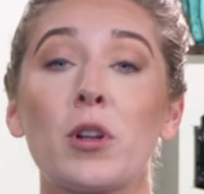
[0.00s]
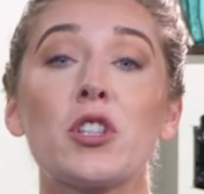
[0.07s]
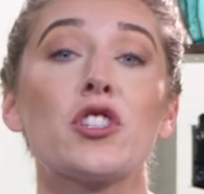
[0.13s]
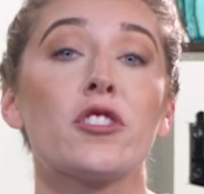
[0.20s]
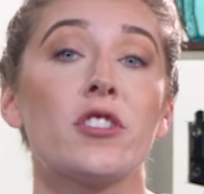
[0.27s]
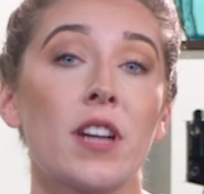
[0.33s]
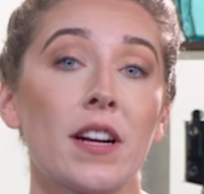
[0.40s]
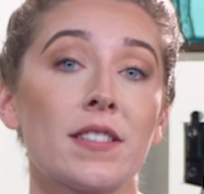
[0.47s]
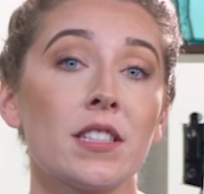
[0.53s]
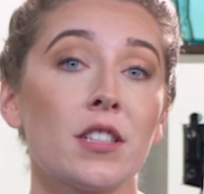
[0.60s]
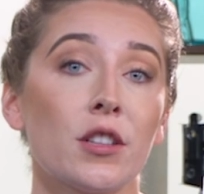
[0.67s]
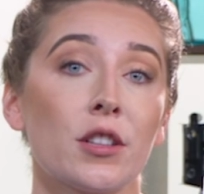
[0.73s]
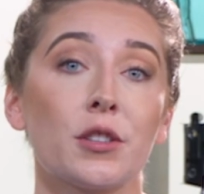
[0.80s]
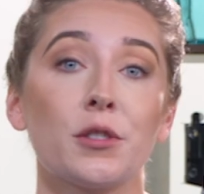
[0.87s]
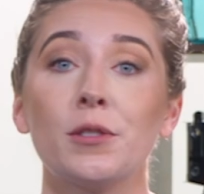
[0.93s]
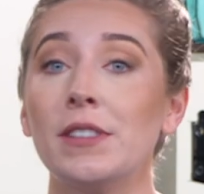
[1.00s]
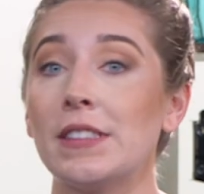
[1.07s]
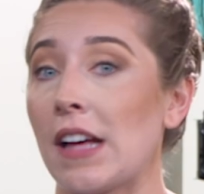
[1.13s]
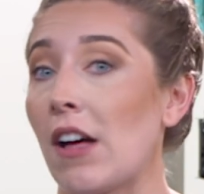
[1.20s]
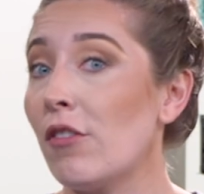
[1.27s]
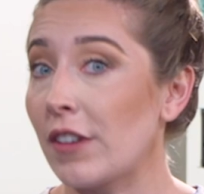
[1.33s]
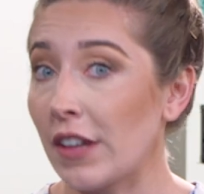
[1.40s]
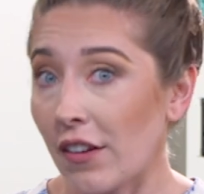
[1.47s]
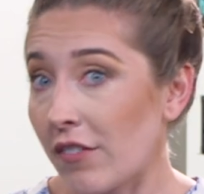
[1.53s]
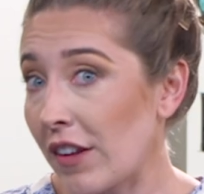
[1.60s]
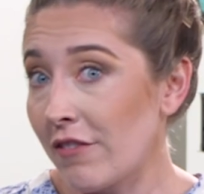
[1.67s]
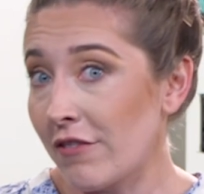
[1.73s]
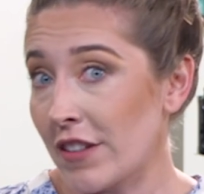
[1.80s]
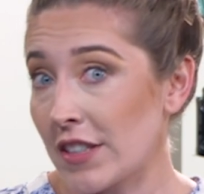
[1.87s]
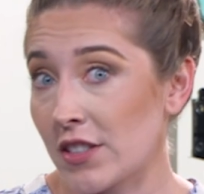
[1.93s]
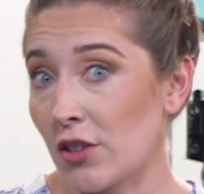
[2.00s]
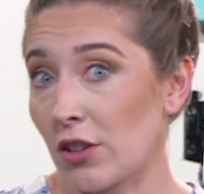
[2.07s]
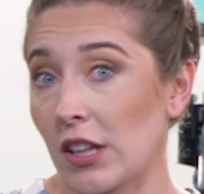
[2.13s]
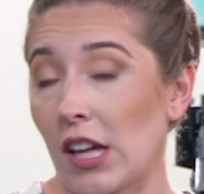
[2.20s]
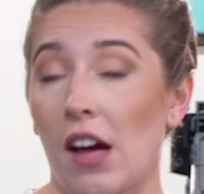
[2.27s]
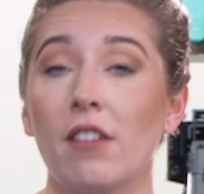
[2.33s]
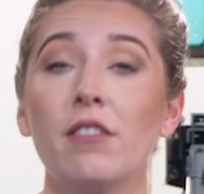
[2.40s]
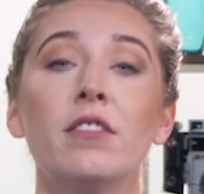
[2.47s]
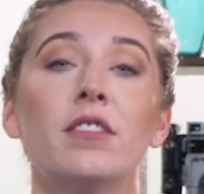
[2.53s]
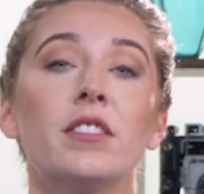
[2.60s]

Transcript: which does include self-giving physical love.